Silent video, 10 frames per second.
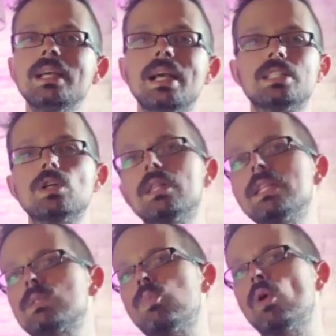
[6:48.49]
And so at
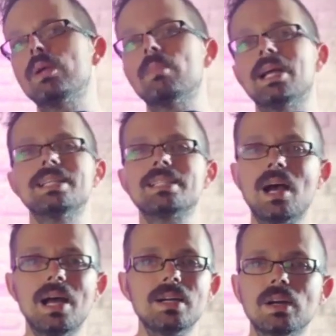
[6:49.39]
this point, my
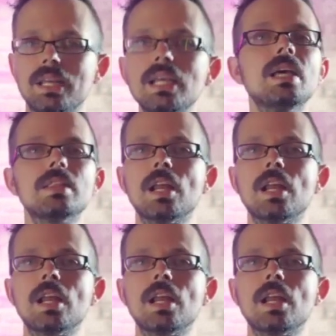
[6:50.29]
entire kit